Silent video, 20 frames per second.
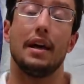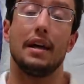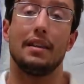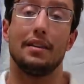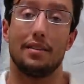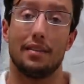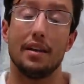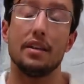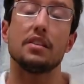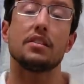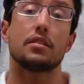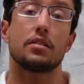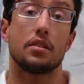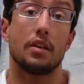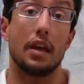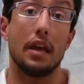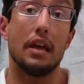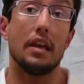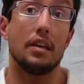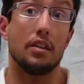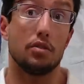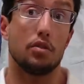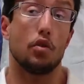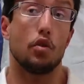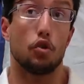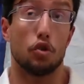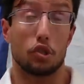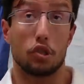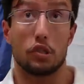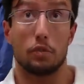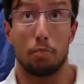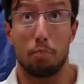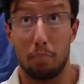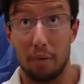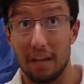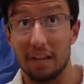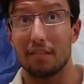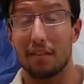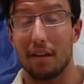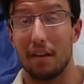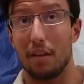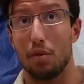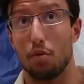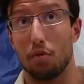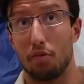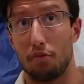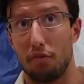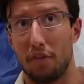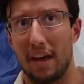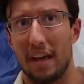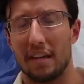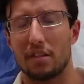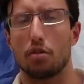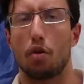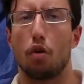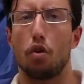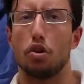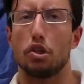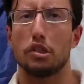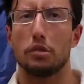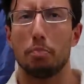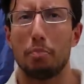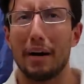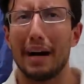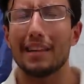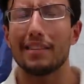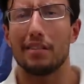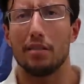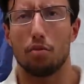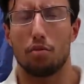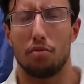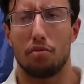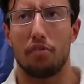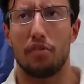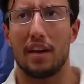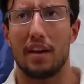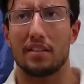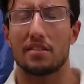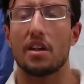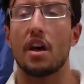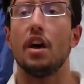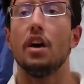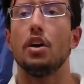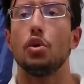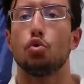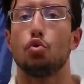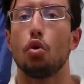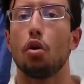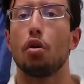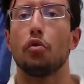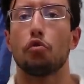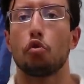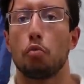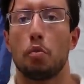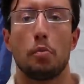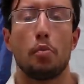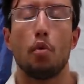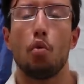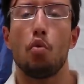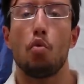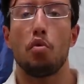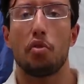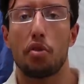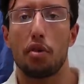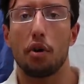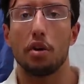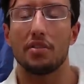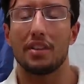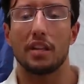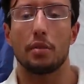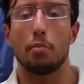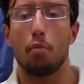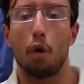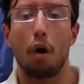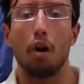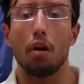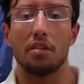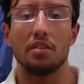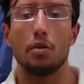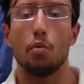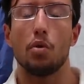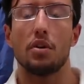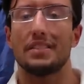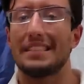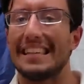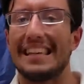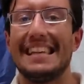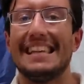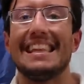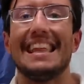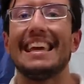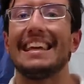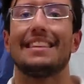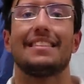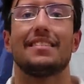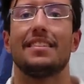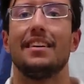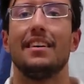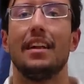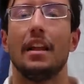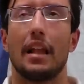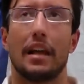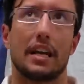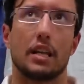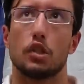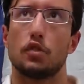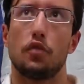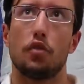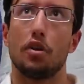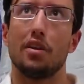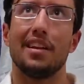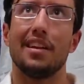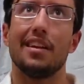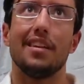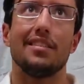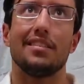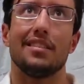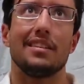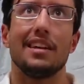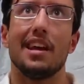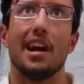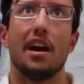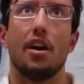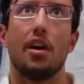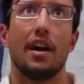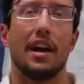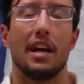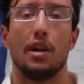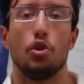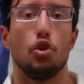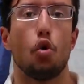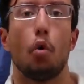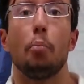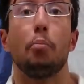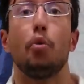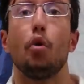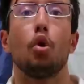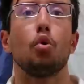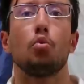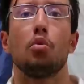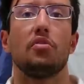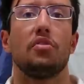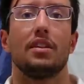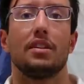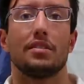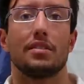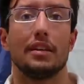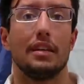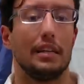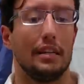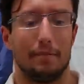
And this is a spit in the face or a spat in the face to all of the people who thought that morality was innate like it's floating in the air and you're born with it.